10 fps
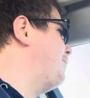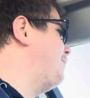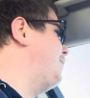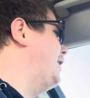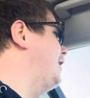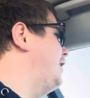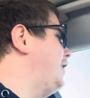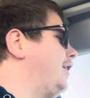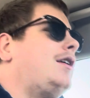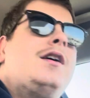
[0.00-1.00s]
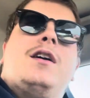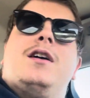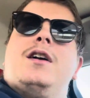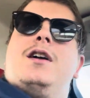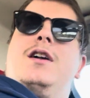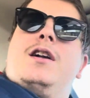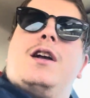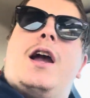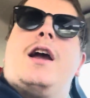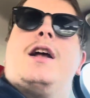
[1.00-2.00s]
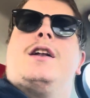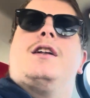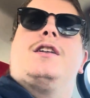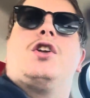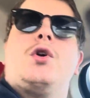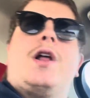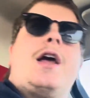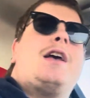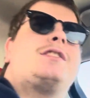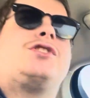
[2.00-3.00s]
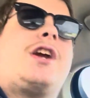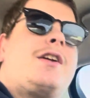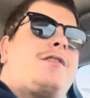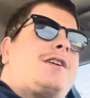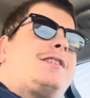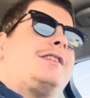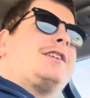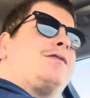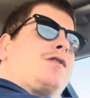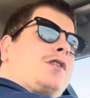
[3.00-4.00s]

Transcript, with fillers: But, and in two days, January 6th for